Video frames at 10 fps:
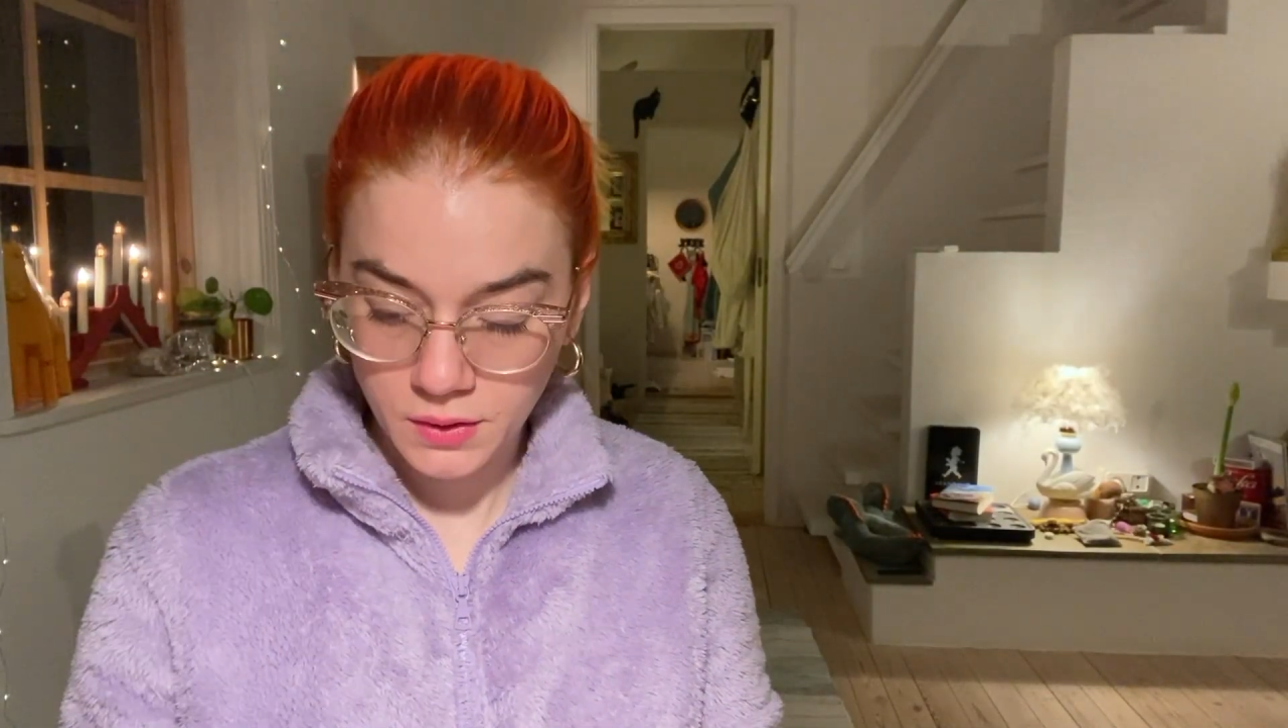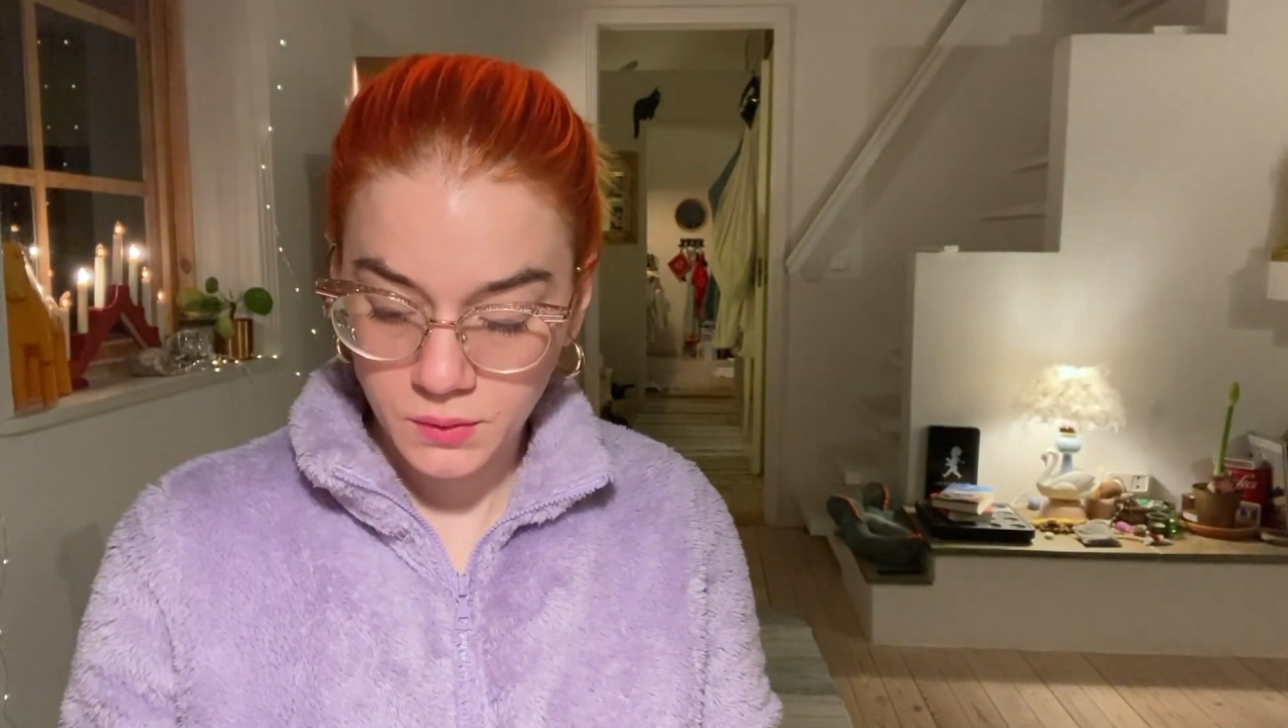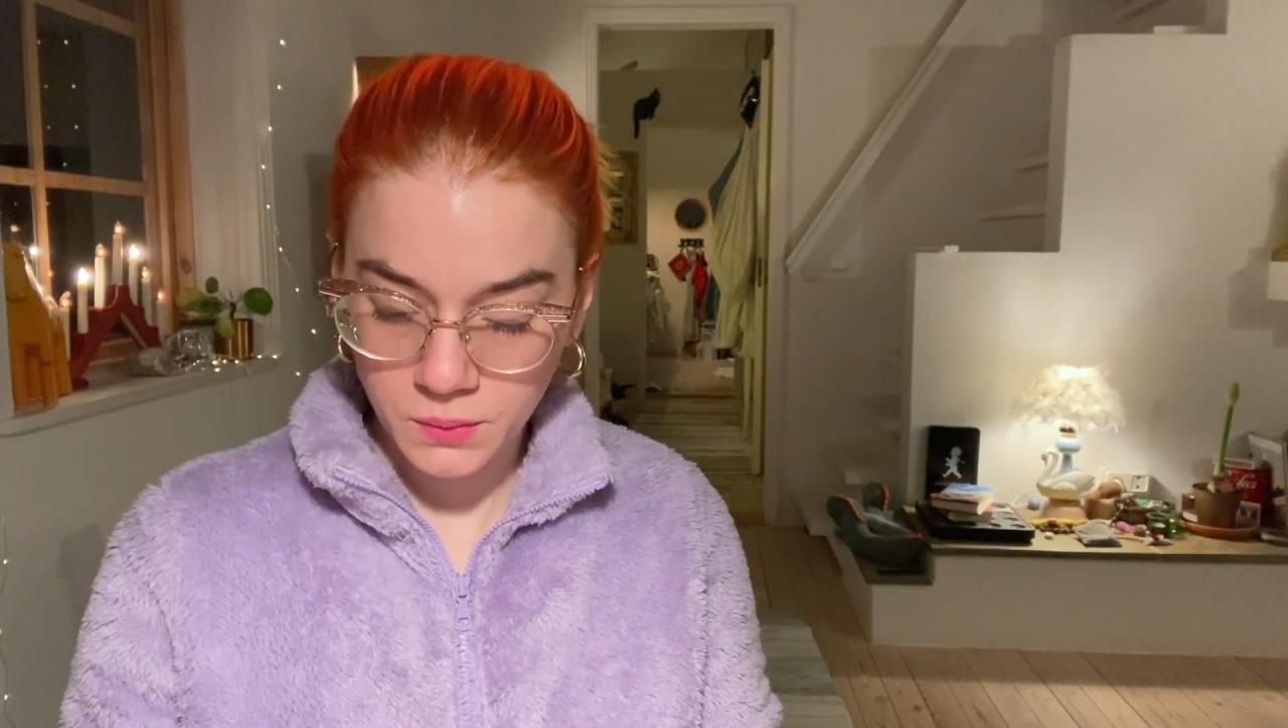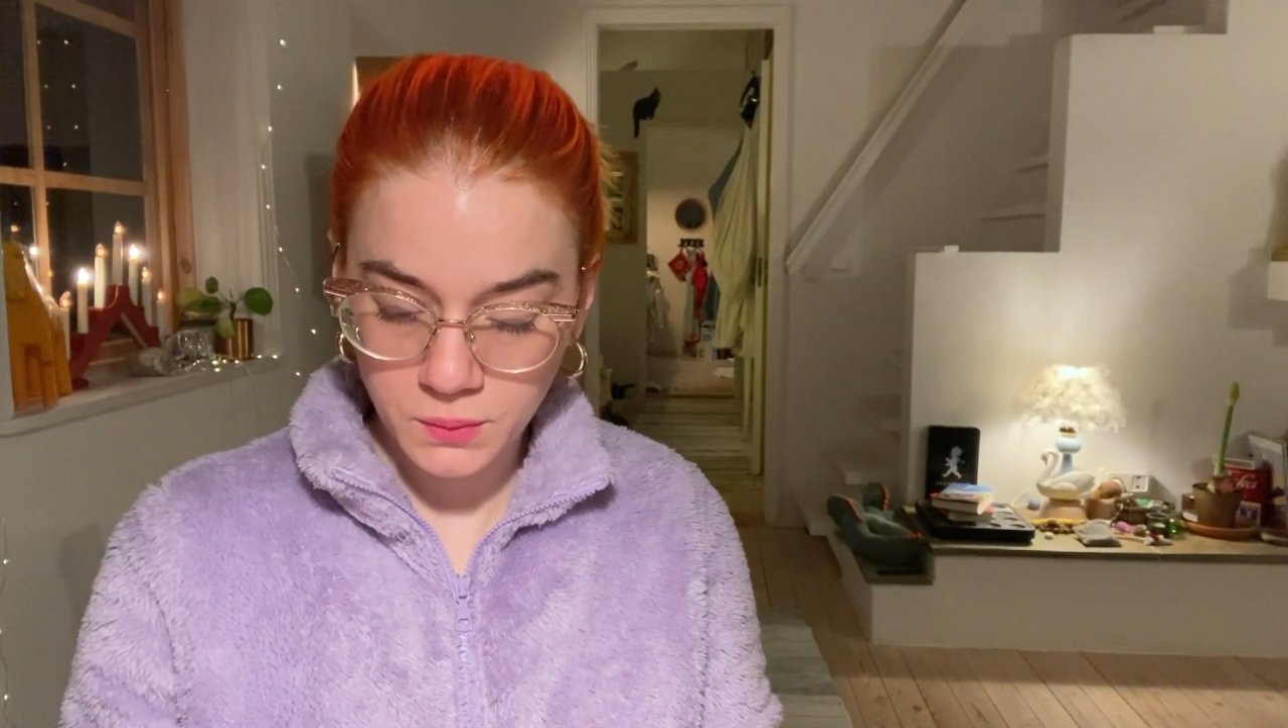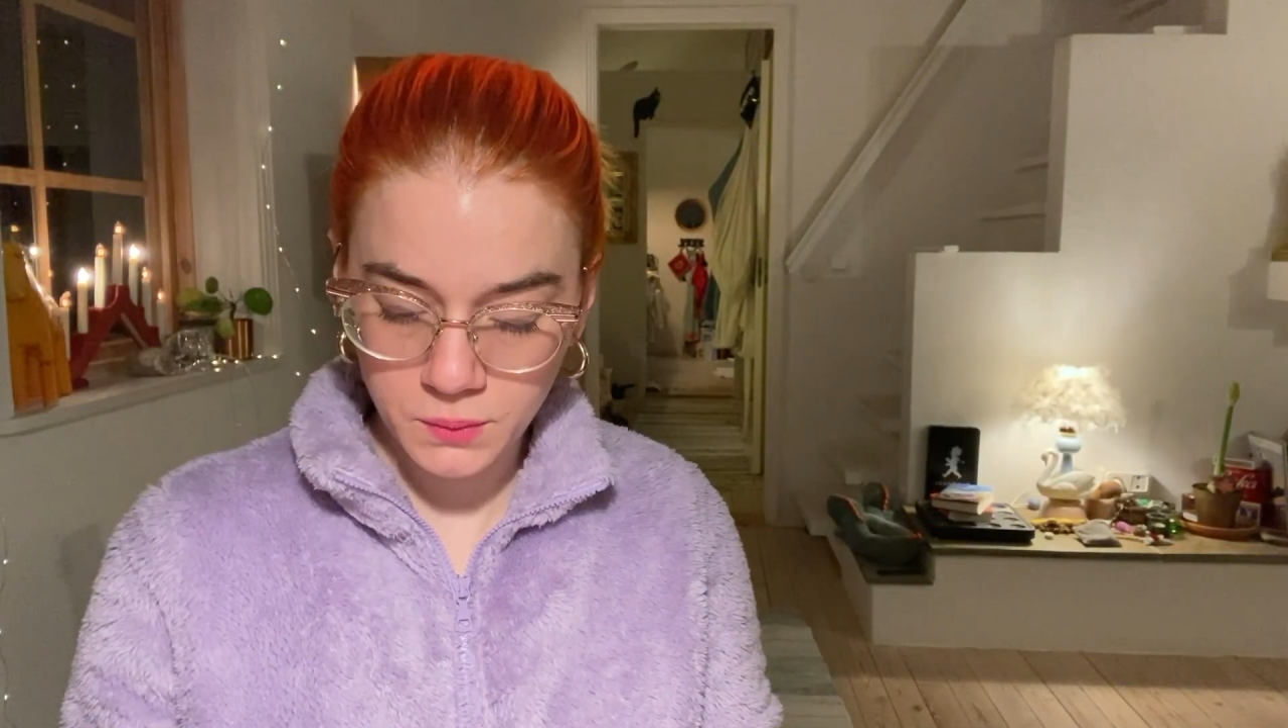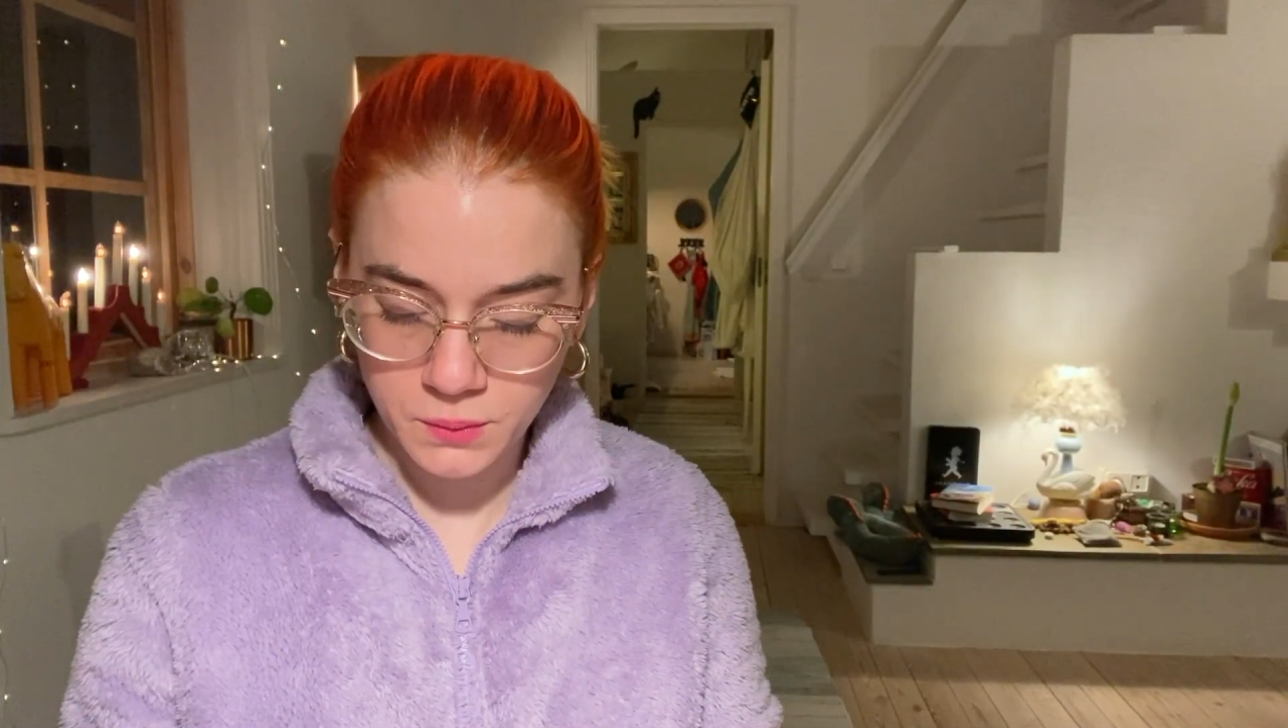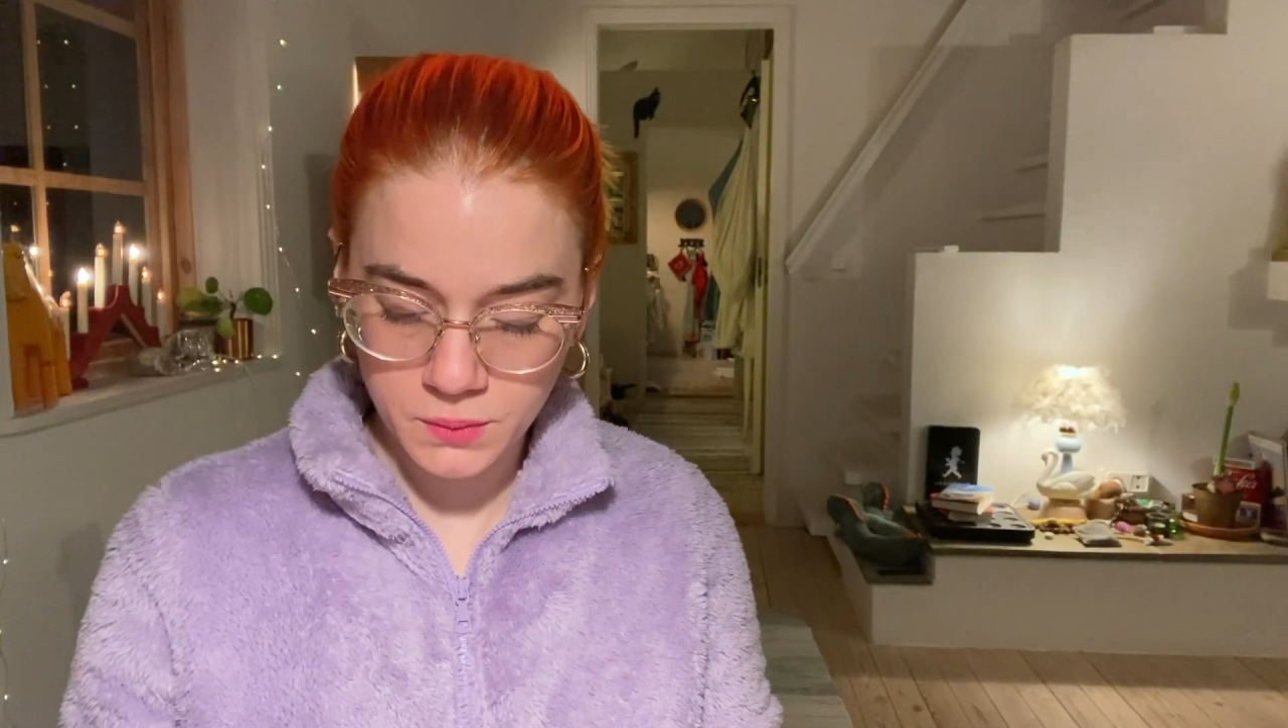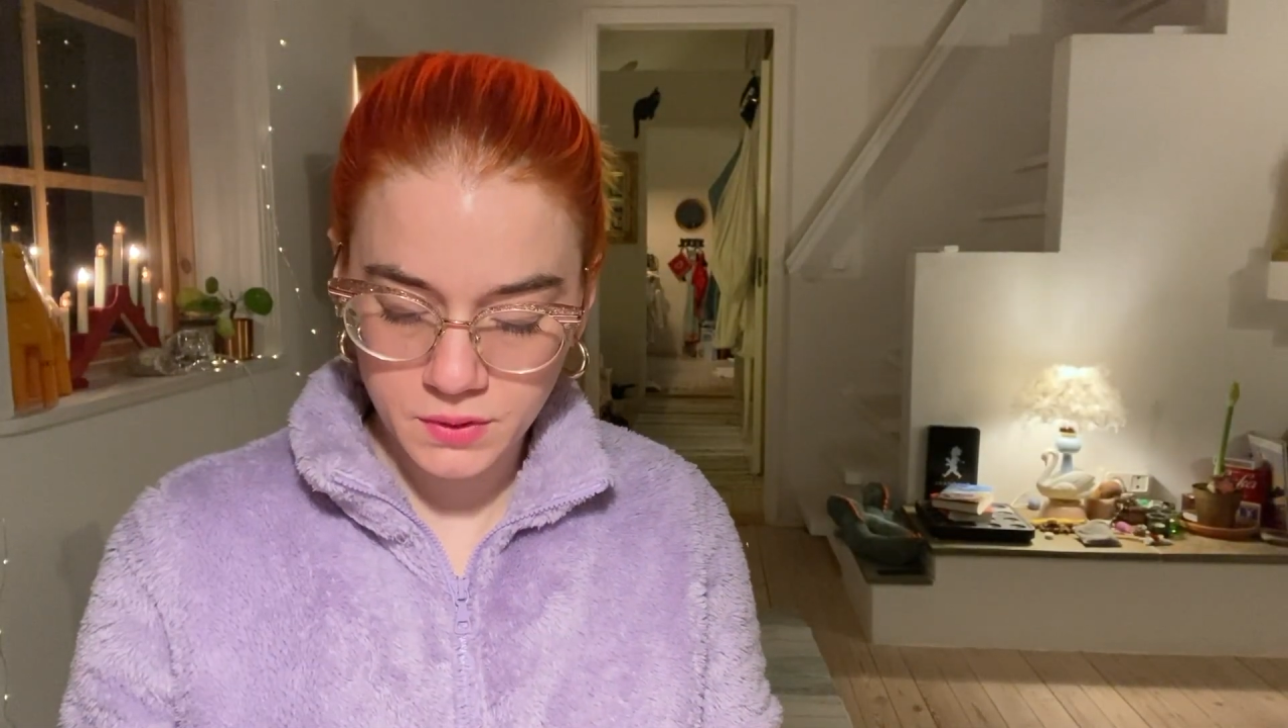Ooh,